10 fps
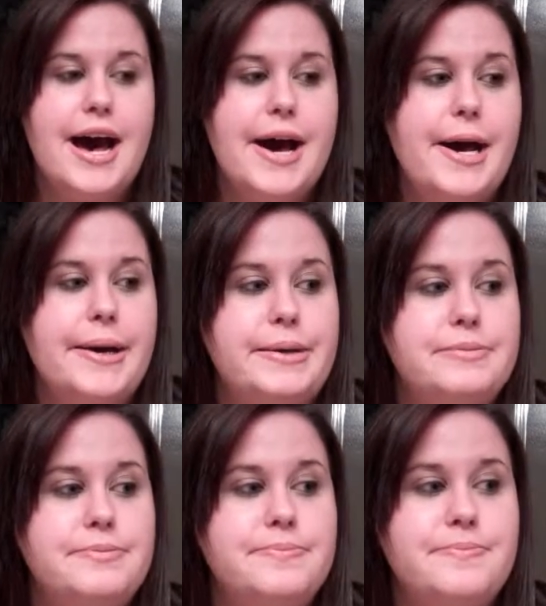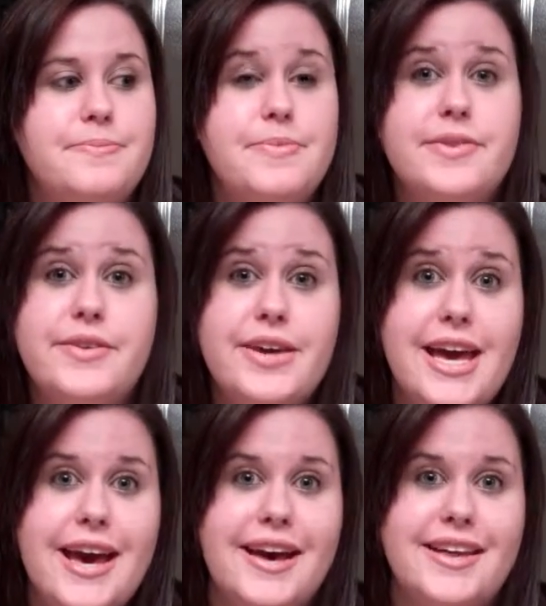Um, so
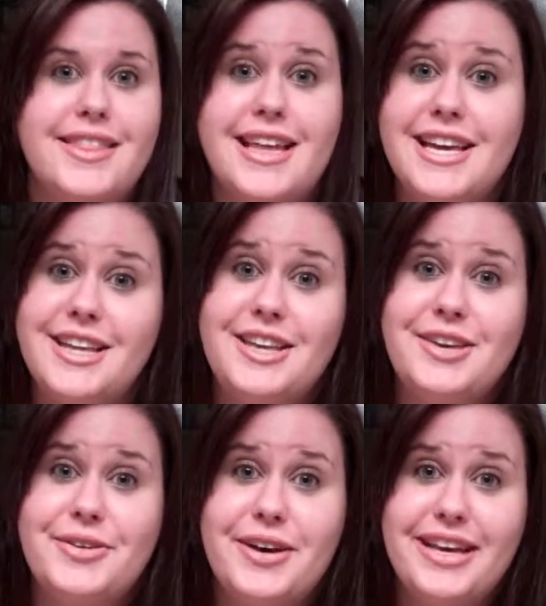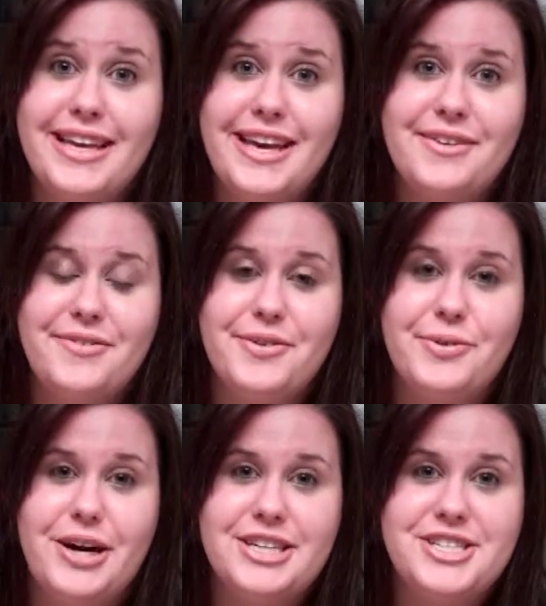yeah, thank you again for
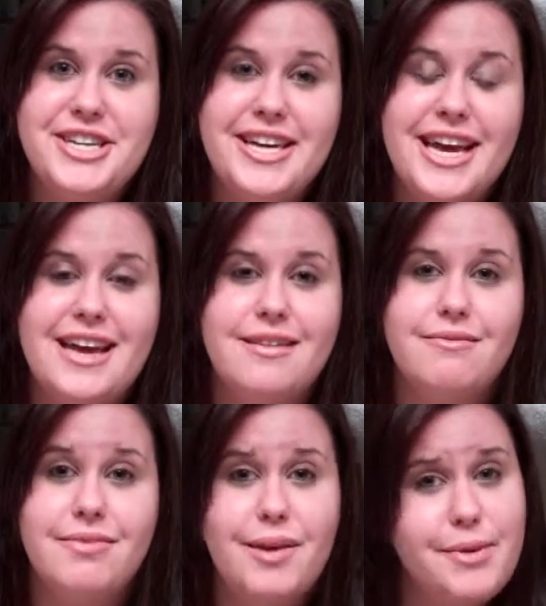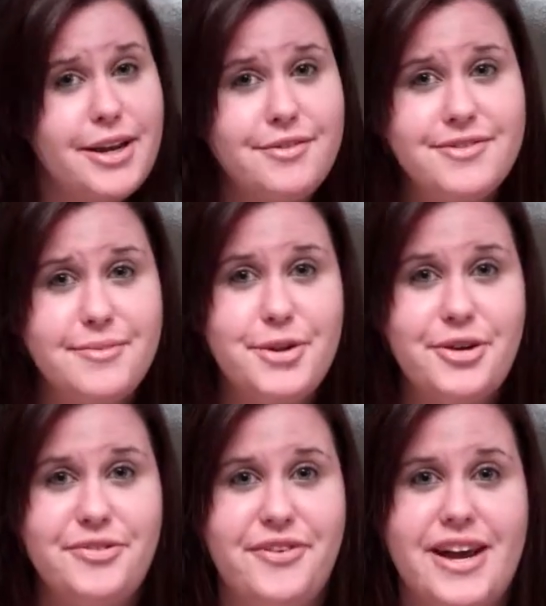watching and let me know some of
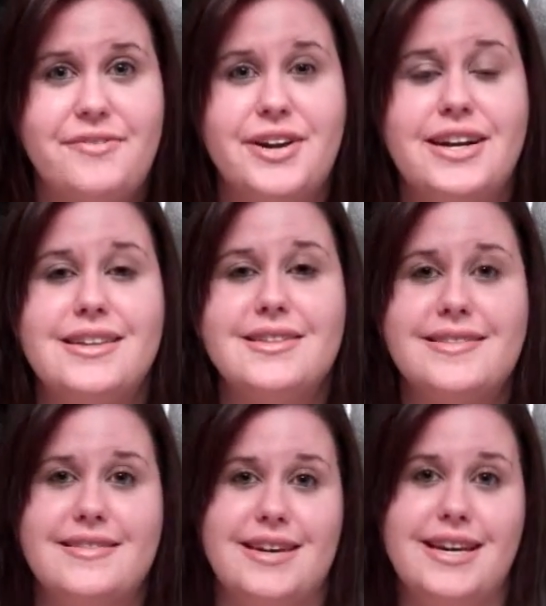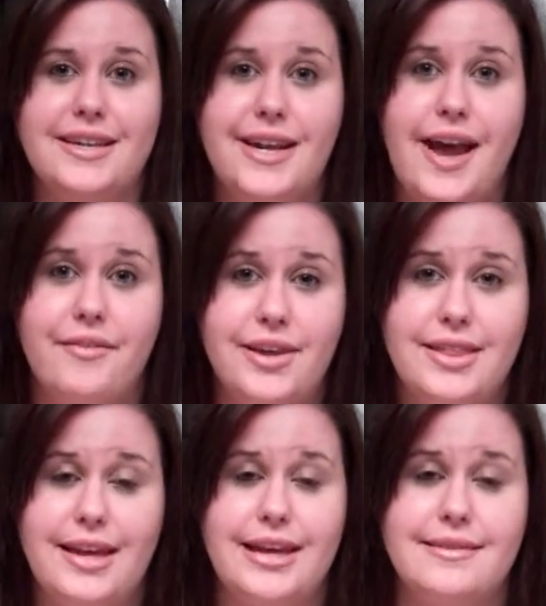your favorites and
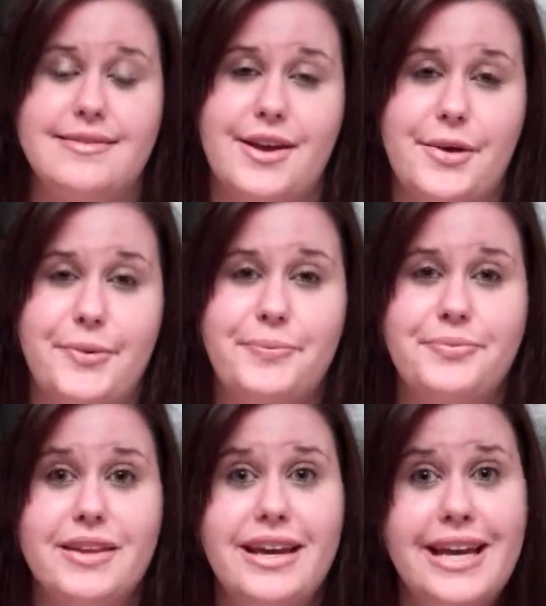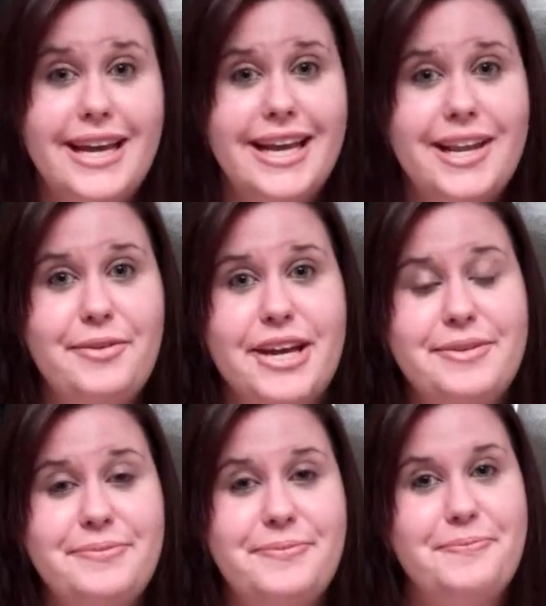everything. So
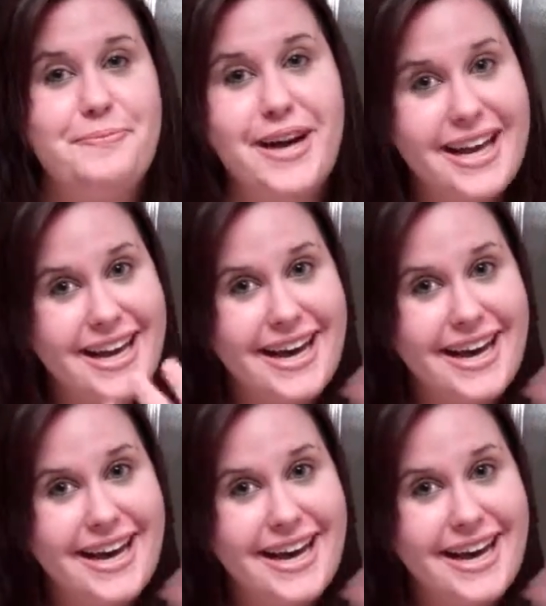anyway, bye